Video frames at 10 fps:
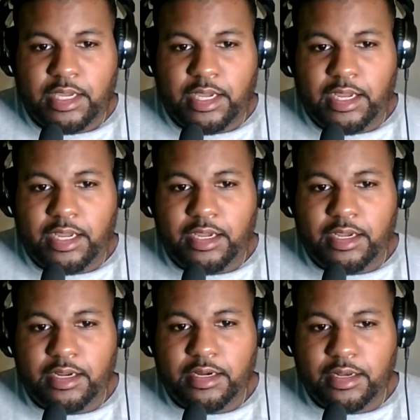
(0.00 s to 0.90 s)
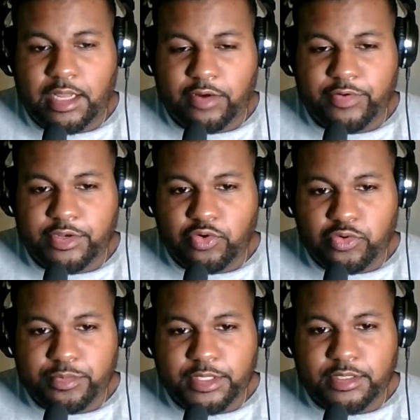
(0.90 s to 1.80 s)
and Larry
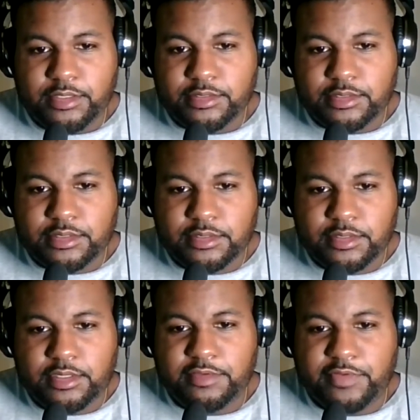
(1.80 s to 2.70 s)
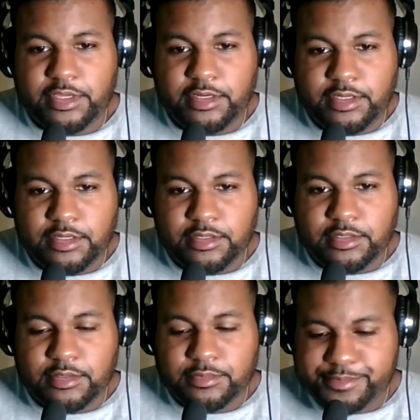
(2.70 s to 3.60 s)
Doby's Cleveland
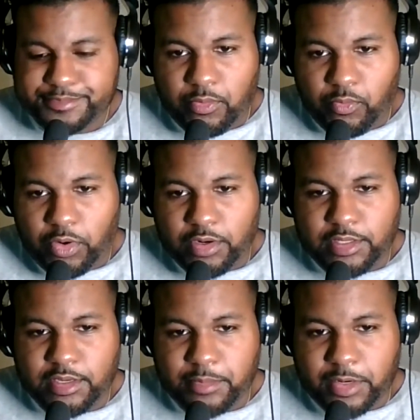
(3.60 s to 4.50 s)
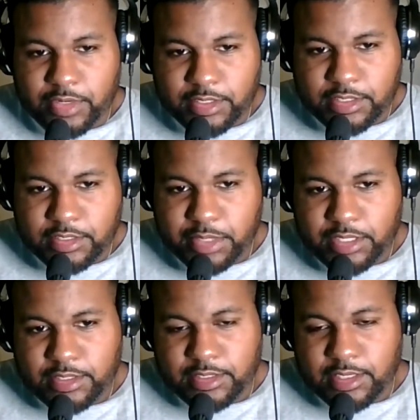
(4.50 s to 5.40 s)
Indians won the American League
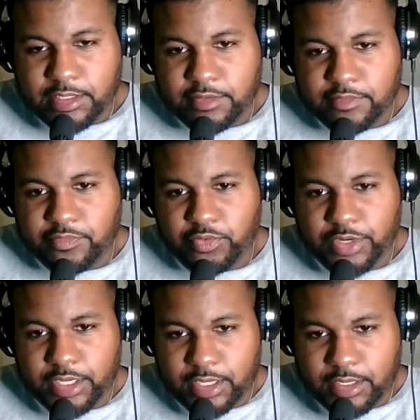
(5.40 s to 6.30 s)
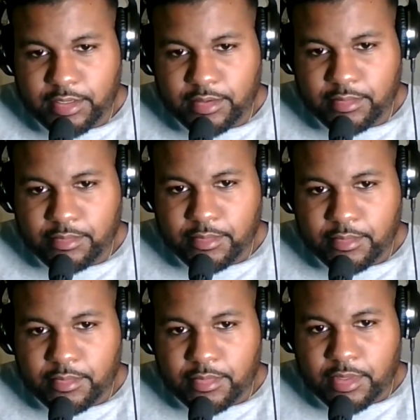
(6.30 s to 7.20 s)
pennant in 1948,
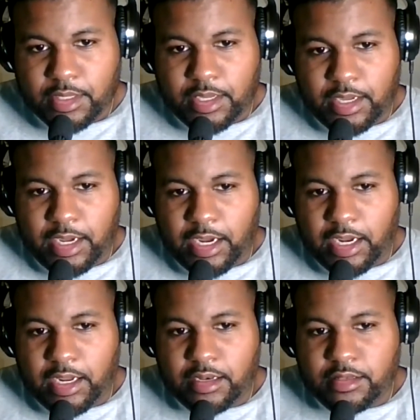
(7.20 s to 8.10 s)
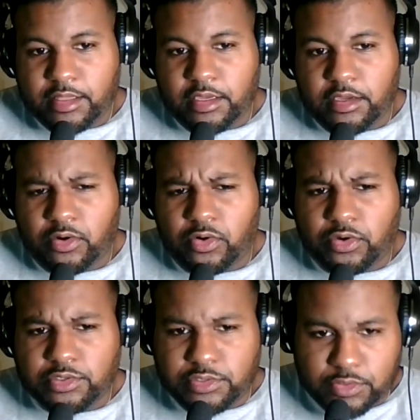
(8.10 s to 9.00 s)
and they
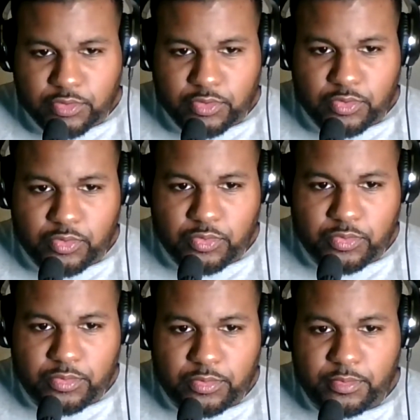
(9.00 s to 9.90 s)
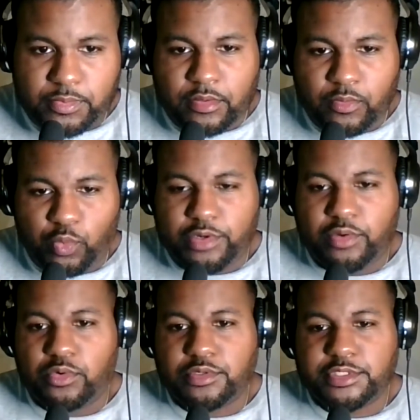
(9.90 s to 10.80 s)
also won the
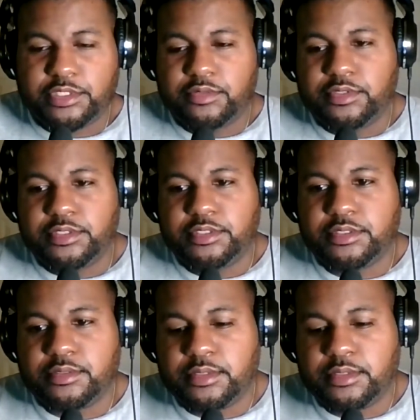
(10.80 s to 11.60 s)
World Series.